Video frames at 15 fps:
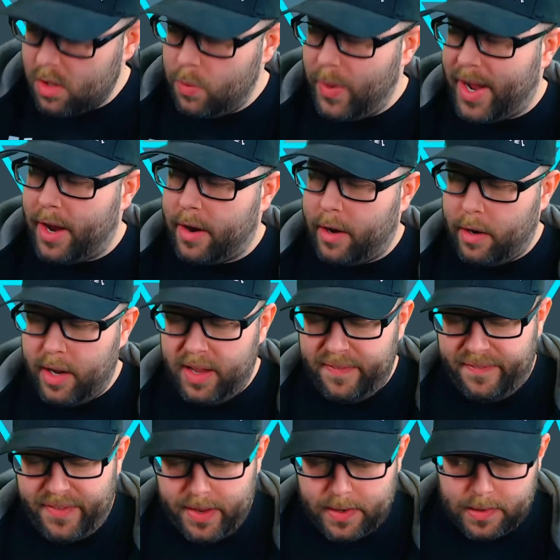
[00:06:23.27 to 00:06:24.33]
We got our
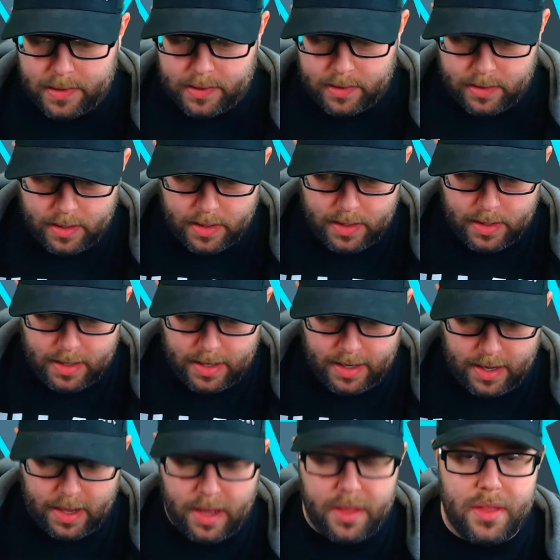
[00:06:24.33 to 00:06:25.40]
infant
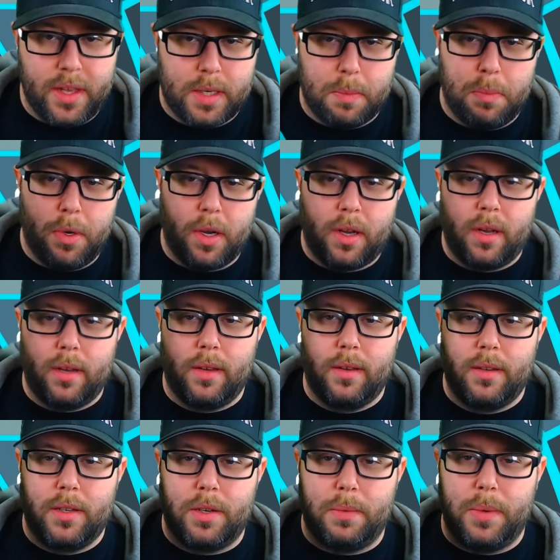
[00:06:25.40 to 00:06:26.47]
this book
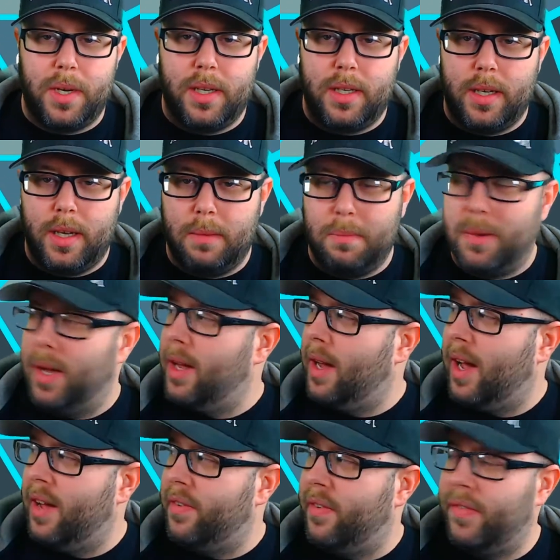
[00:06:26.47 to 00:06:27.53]
to read to him, but
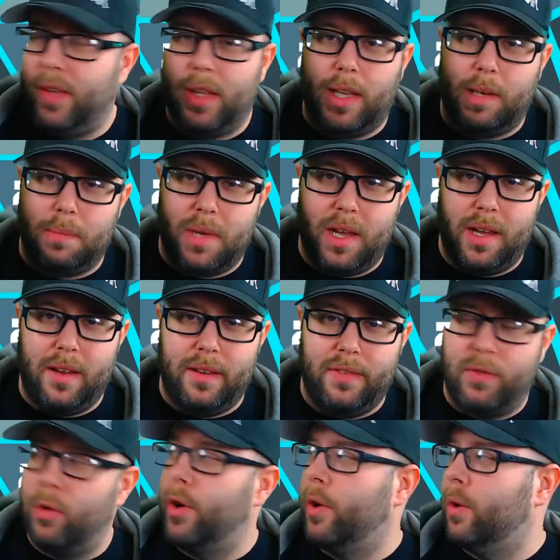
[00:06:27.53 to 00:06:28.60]
I have a feeling my
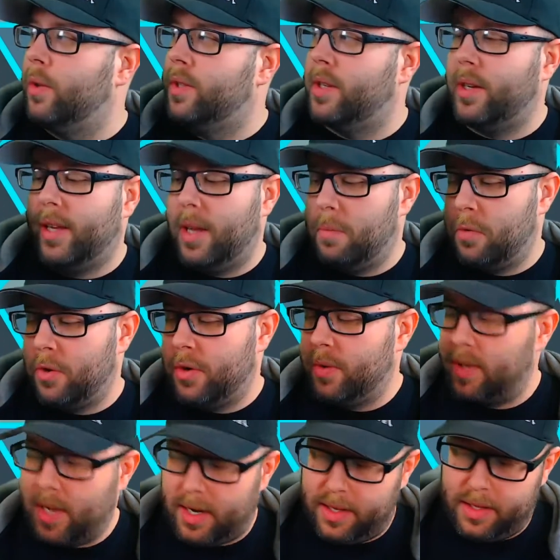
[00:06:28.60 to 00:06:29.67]
4-year-old's going to get more
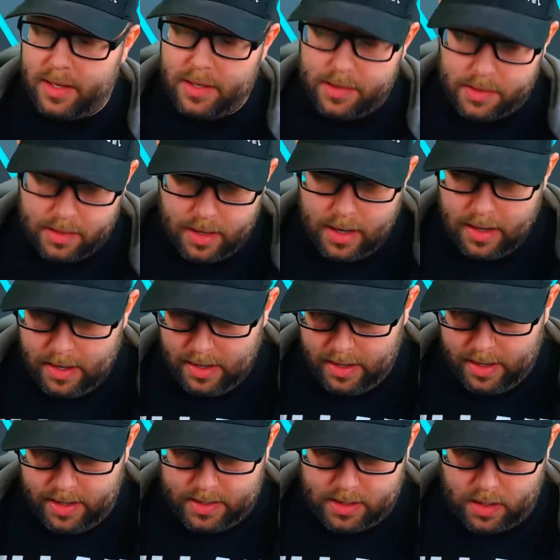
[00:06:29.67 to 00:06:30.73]
use out of this.
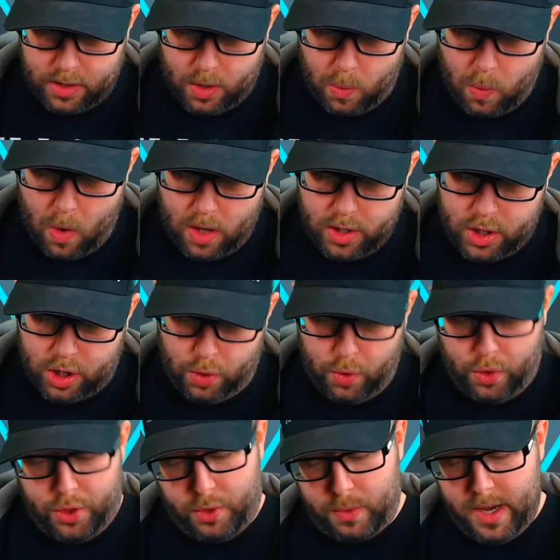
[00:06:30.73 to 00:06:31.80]
It's the 1,
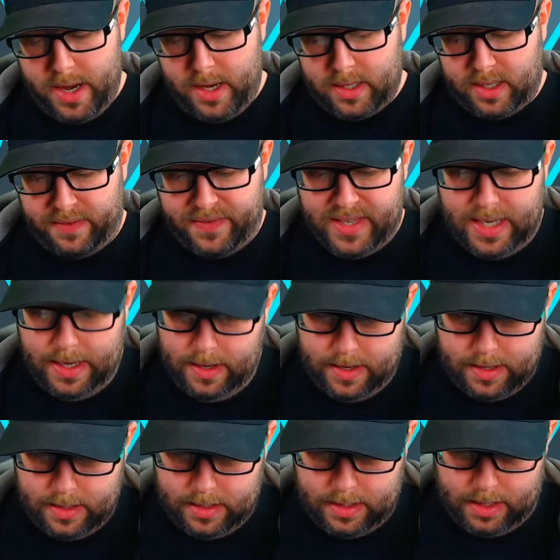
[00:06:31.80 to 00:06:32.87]
2, 3s of
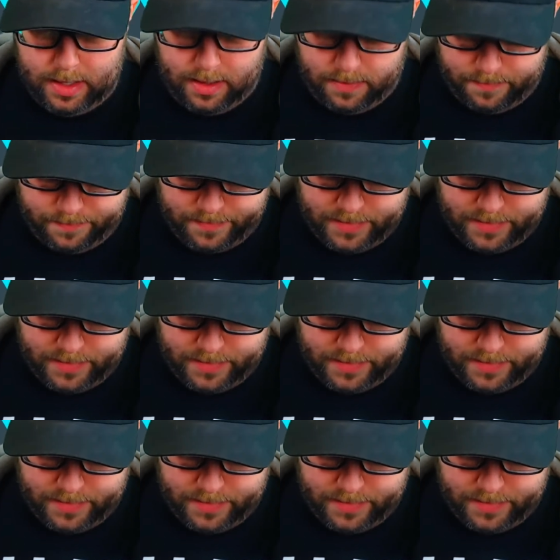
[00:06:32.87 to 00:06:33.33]
D&D.